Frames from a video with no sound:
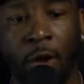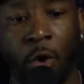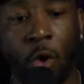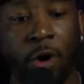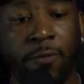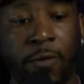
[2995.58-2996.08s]

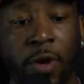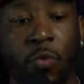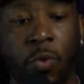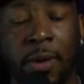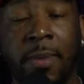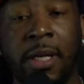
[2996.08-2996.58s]
In order
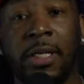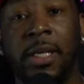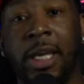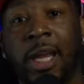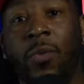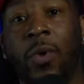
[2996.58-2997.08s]
for the women
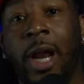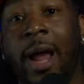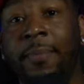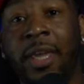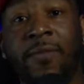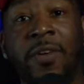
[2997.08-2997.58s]
to get
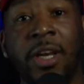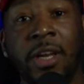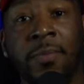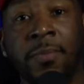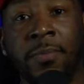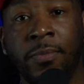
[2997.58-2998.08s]
what I'm
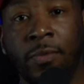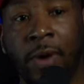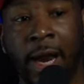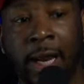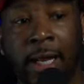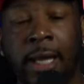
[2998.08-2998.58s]
giving them,
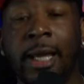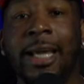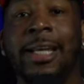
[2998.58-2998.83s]
right?